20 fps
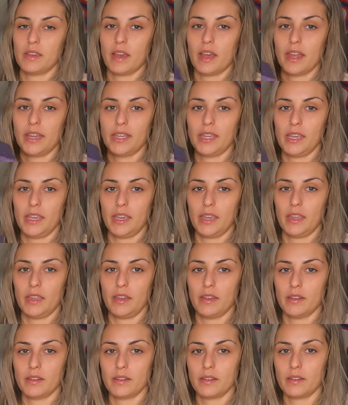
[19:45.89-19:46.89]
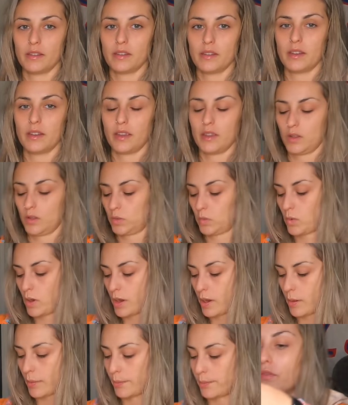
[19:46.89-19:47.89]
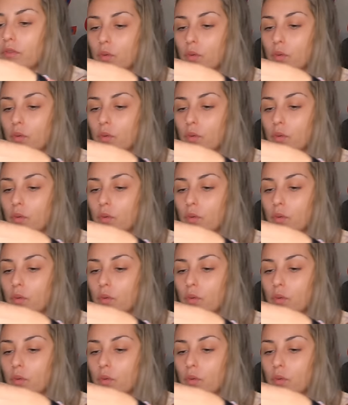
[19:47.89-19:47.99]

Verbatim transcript: hiking in as well.